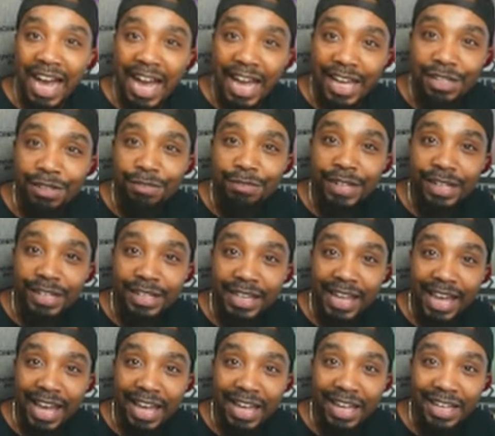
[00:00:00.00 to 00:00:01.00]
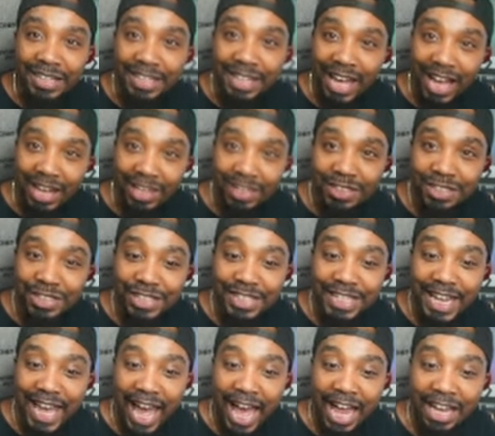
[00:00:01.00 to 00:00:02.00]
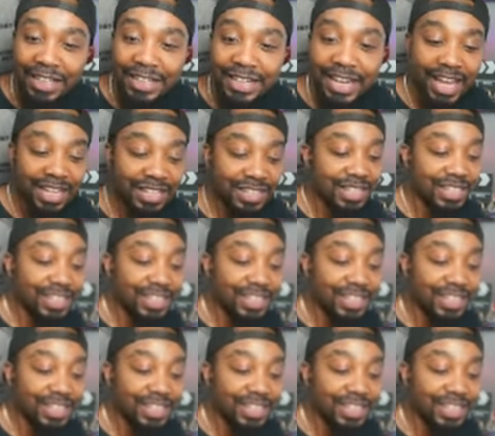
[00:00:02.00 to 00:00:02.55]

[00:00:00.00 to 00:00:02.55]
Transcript: of acknowledges Alan as his